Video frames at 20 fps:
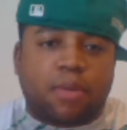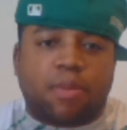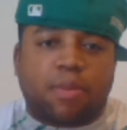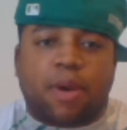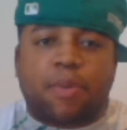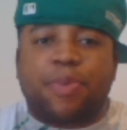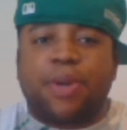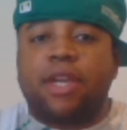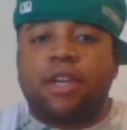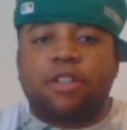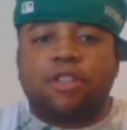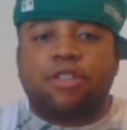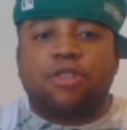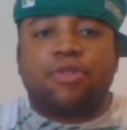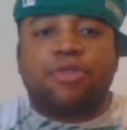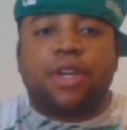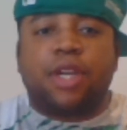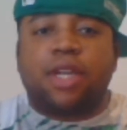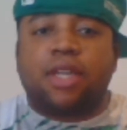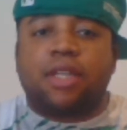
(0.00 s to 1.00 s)
my
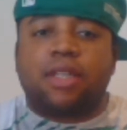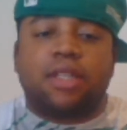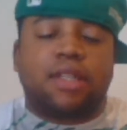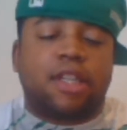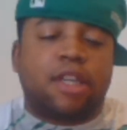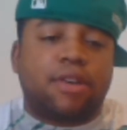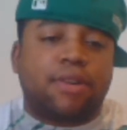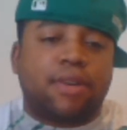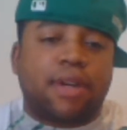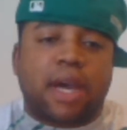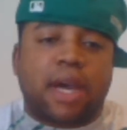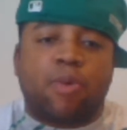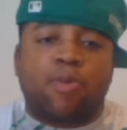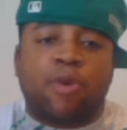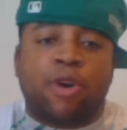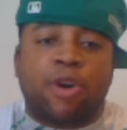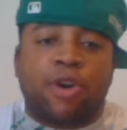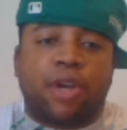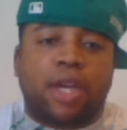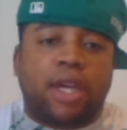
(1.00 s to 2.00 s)
PS3 is still
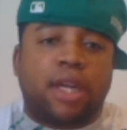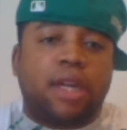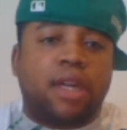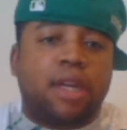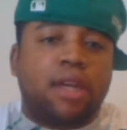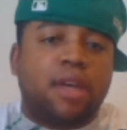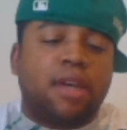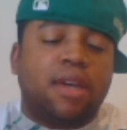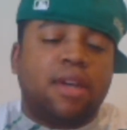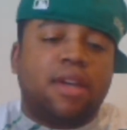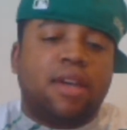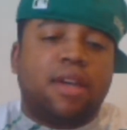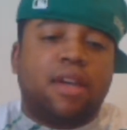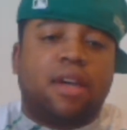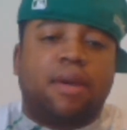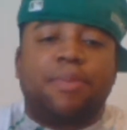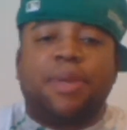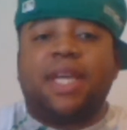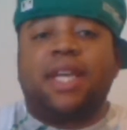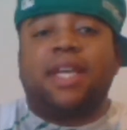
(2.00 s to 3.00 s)
not working.
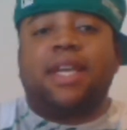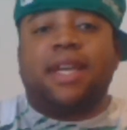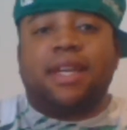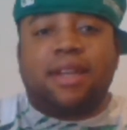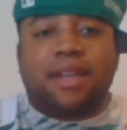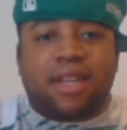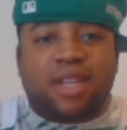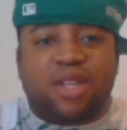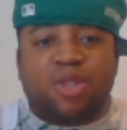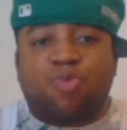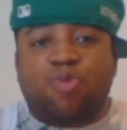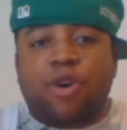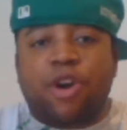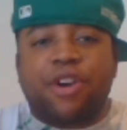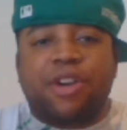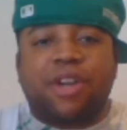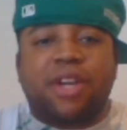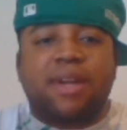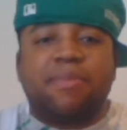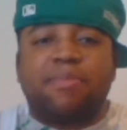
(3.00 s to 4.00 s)
I mean, it, it's
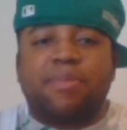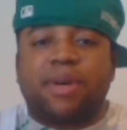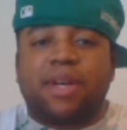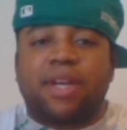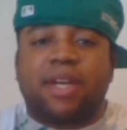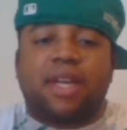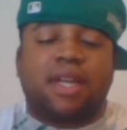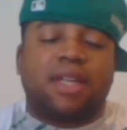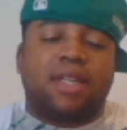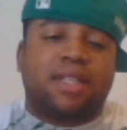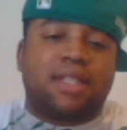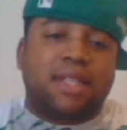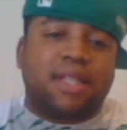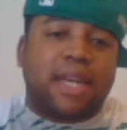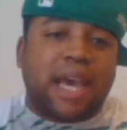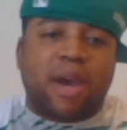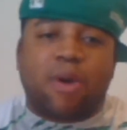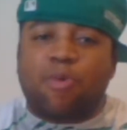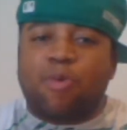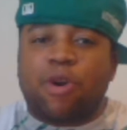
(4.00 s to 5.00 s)
working, but it's
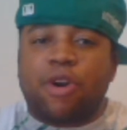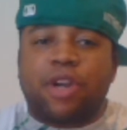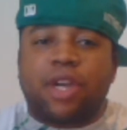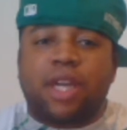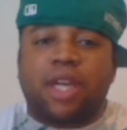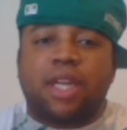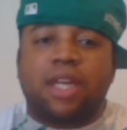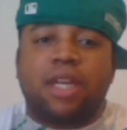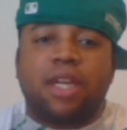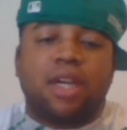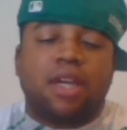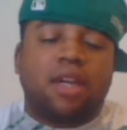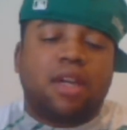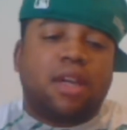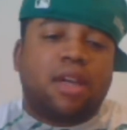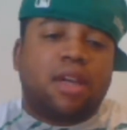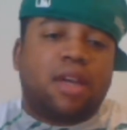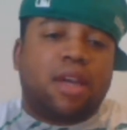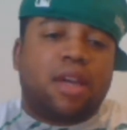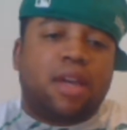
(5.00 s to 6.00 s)
not working.
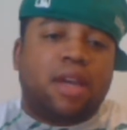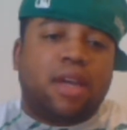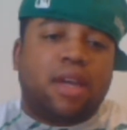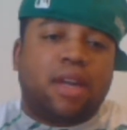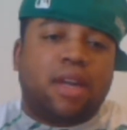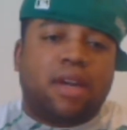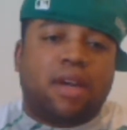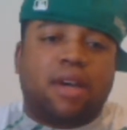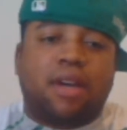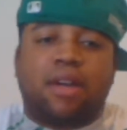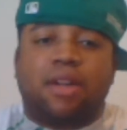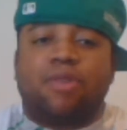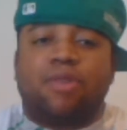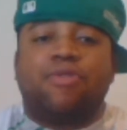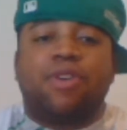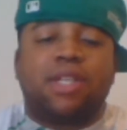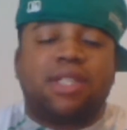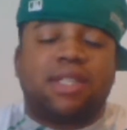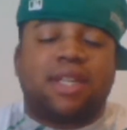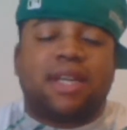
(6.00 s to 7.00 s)
And uh,
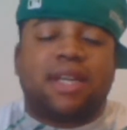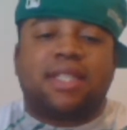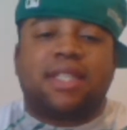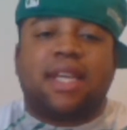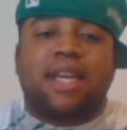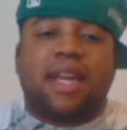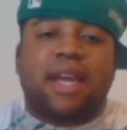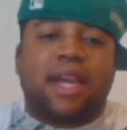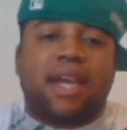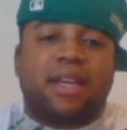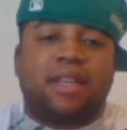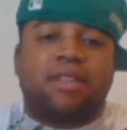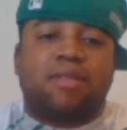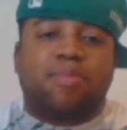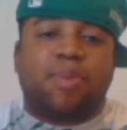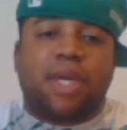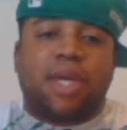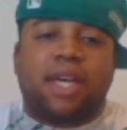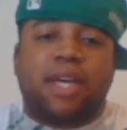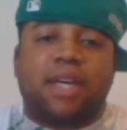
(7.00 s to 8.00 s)
the reason I say that
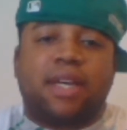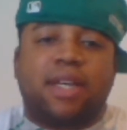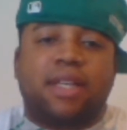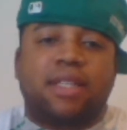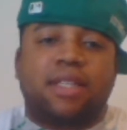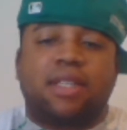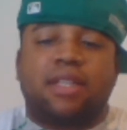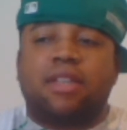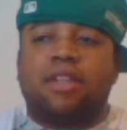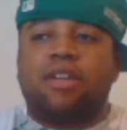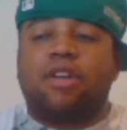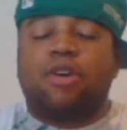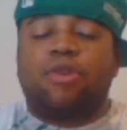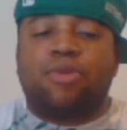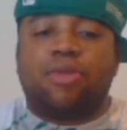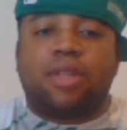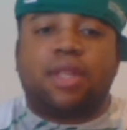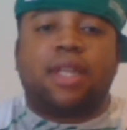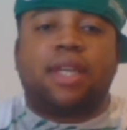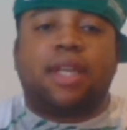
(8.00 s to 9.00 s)
is because you
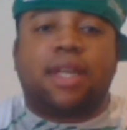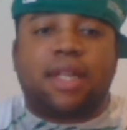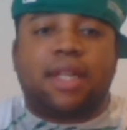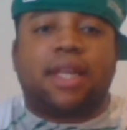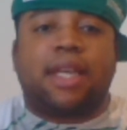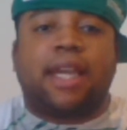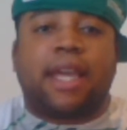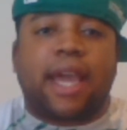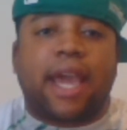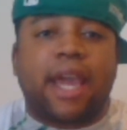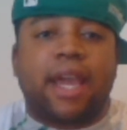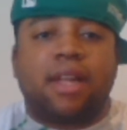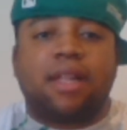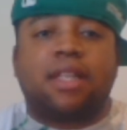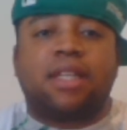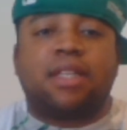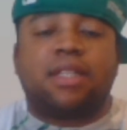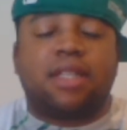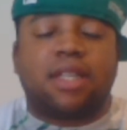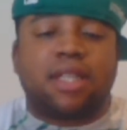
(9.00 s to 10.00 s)
know the the
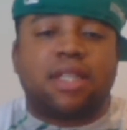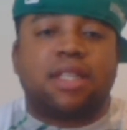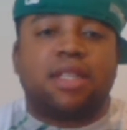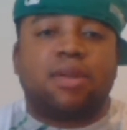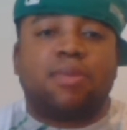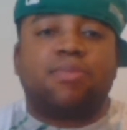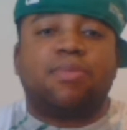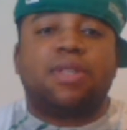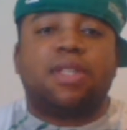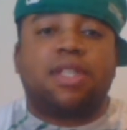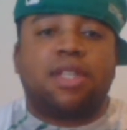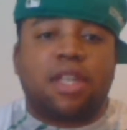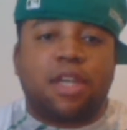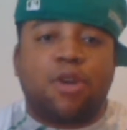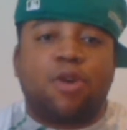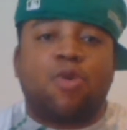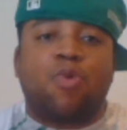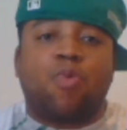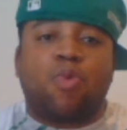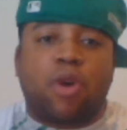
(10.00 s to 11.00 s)
game the system
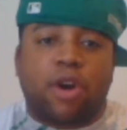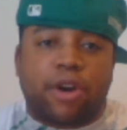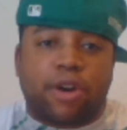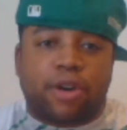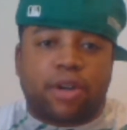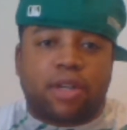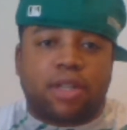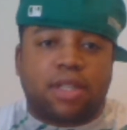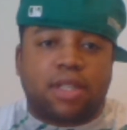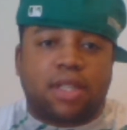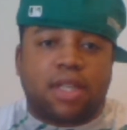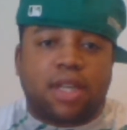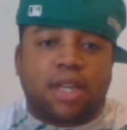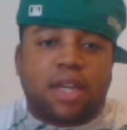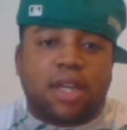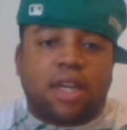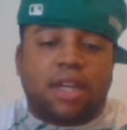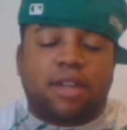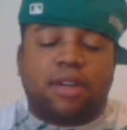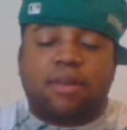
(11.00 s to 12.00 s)
still works.
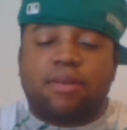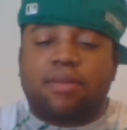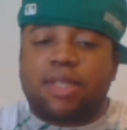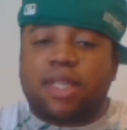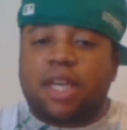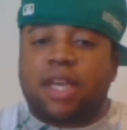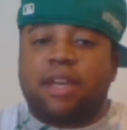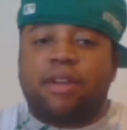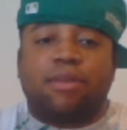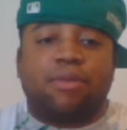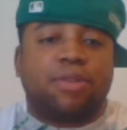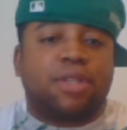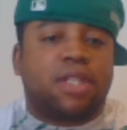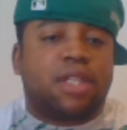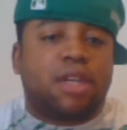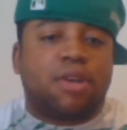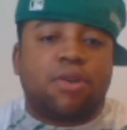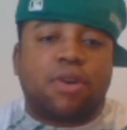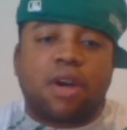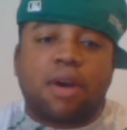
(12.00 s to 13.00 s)
You know what I'm saying? It'll
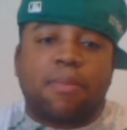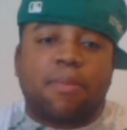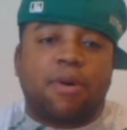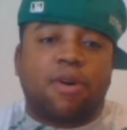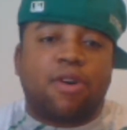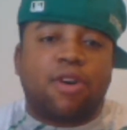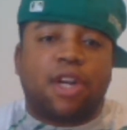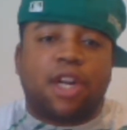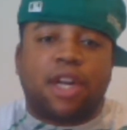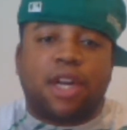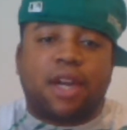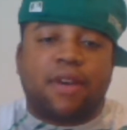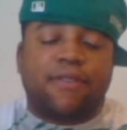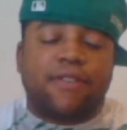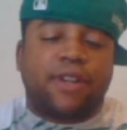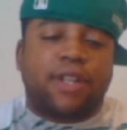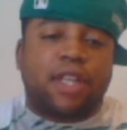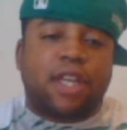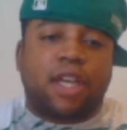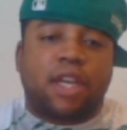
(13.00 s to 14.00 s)
still come on and
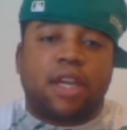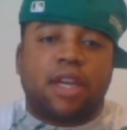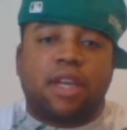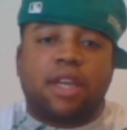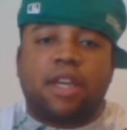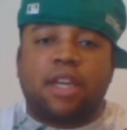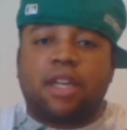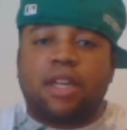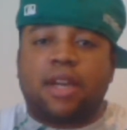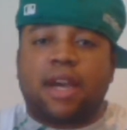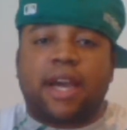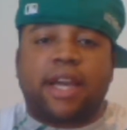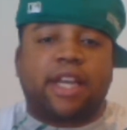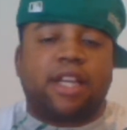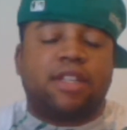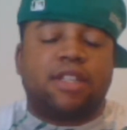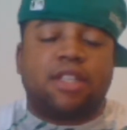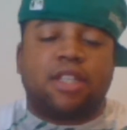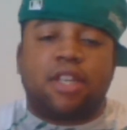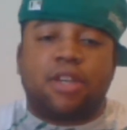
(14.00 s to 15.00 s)
everything, and I
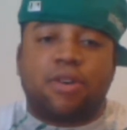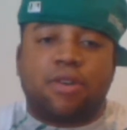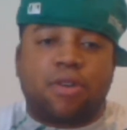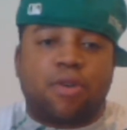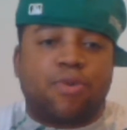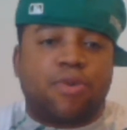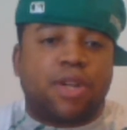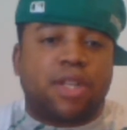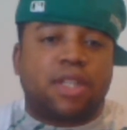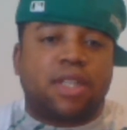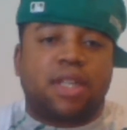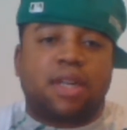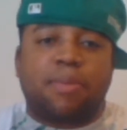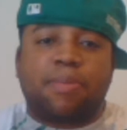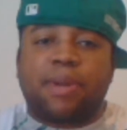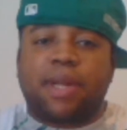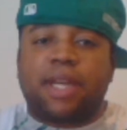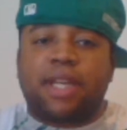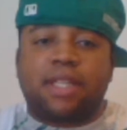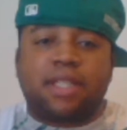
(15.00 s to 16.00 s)
can still go into the
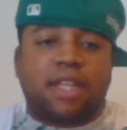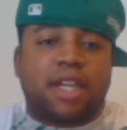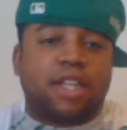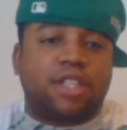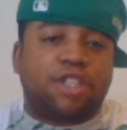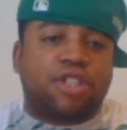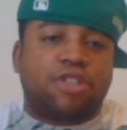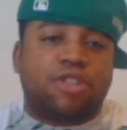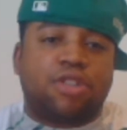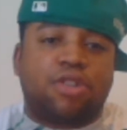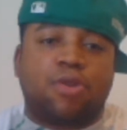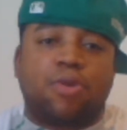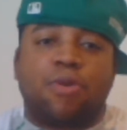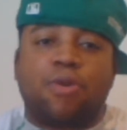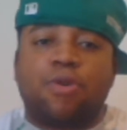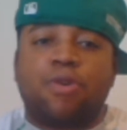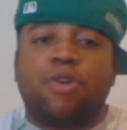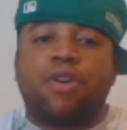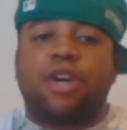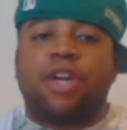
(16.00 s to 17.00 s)
PlayStation
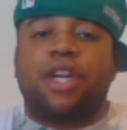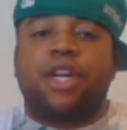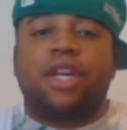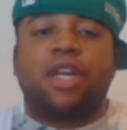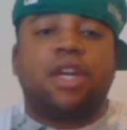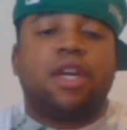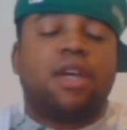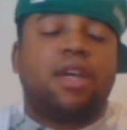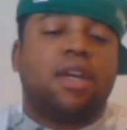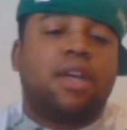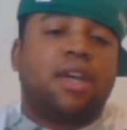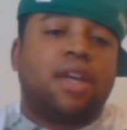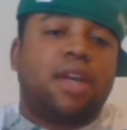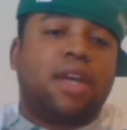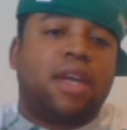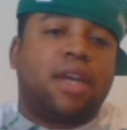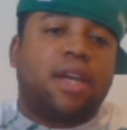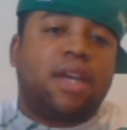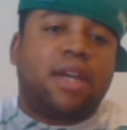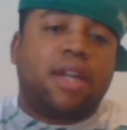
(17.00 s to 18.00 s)
Store and
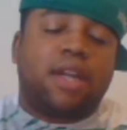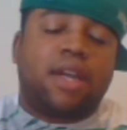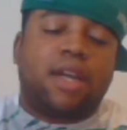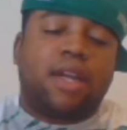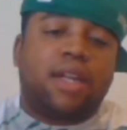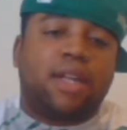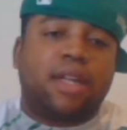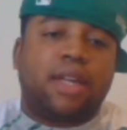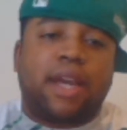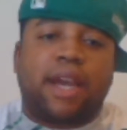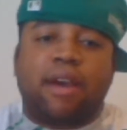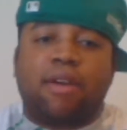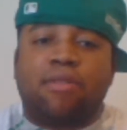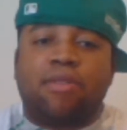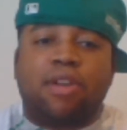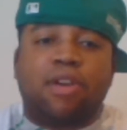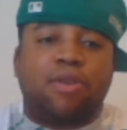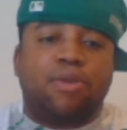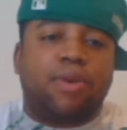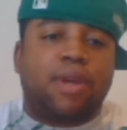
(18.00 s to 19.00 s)
and, and
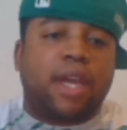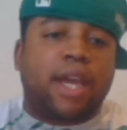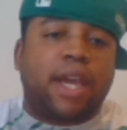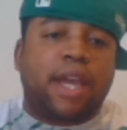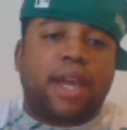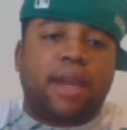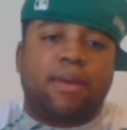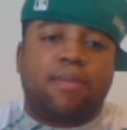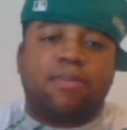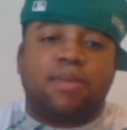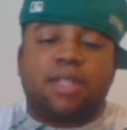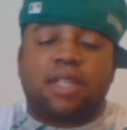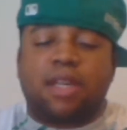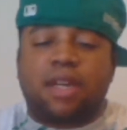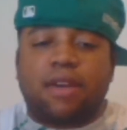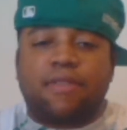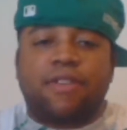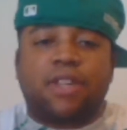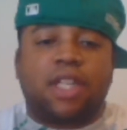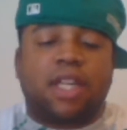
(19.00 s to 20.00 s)
download games
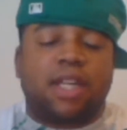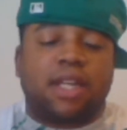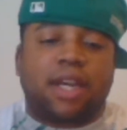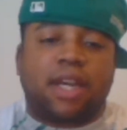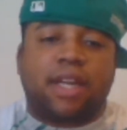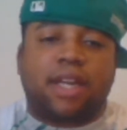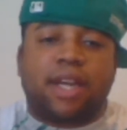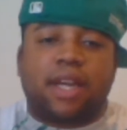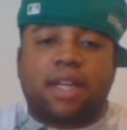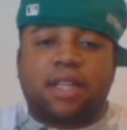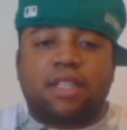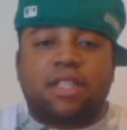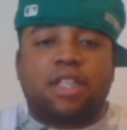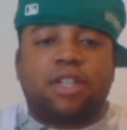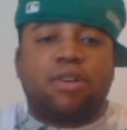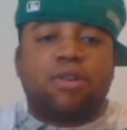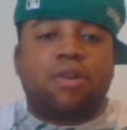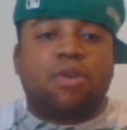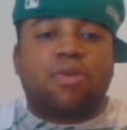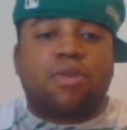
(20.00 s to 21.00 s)
and everything like that.
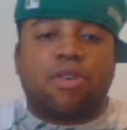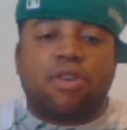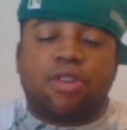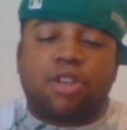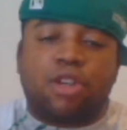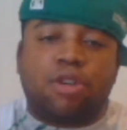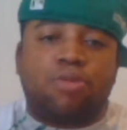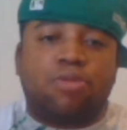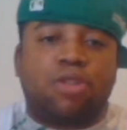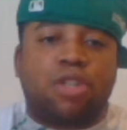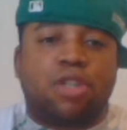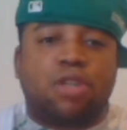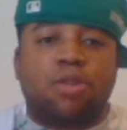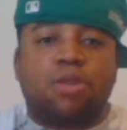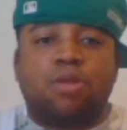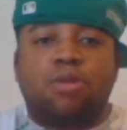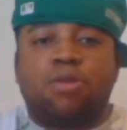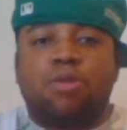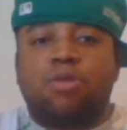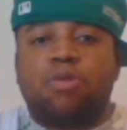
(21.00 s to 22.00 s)
Still go on
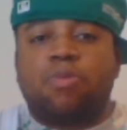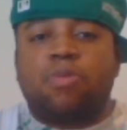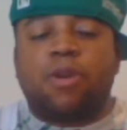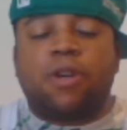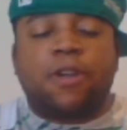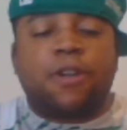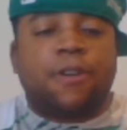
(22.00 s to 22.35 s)
YouTube.